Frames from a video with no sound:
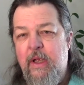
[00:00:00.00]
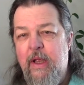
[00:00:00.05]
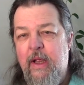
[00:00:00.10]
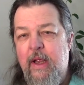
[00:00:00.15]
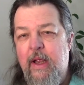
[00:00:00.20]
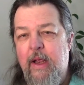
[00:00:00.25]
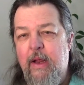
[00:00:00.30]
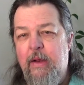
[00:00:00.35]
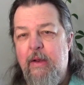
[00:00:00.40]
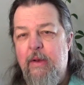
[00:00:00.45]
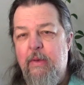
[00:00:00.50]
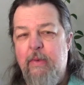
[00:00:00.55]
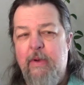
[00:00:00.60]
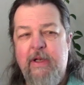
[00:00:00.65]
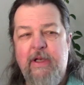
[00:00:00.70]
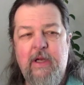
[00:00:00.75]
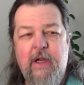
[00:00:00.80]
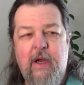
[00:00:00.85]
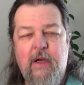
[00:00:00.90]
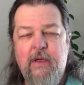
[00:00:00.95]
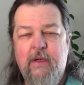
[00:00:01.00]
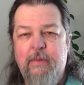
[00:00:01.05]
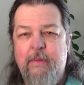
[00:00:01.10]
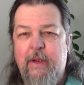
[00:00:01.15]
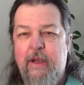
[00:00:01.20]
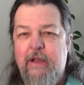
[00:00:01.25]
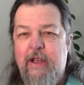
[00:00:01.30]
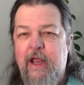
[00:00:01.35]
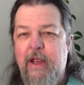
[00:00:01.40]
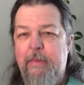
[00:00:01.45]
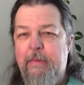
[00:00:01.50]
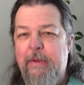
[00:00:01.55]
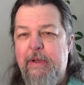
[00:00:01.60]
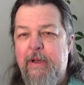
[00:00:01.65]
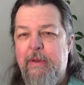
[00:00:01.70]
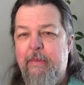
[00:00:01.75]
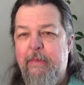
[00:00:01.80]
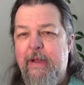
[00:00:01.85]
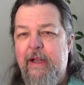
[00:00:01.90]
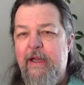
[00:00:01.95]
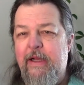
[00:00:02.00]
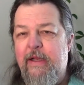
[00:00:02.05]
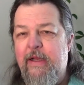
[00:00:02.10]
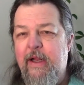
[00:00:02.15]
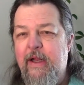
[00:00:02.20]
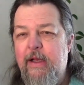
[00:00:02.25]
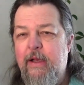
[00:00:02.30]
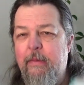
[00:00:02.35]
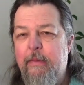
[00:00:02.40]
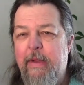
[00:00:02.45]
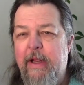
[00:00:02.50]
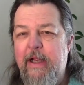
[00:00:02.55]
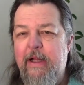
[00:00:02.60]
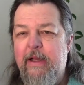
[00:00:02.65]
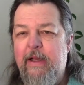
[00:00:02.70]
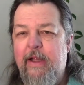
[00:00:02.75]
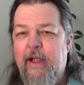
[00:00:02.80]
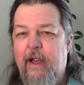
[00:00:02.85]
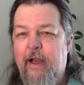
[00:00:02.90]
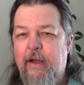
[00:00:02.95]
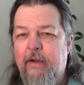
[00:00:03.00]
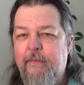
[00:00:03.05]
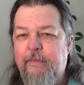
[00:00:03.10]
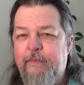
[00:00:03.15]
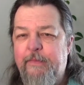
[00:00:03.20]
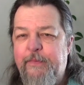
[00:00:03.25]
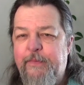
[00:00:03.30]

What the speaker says: And then we talked about keeping the main thing the main thing.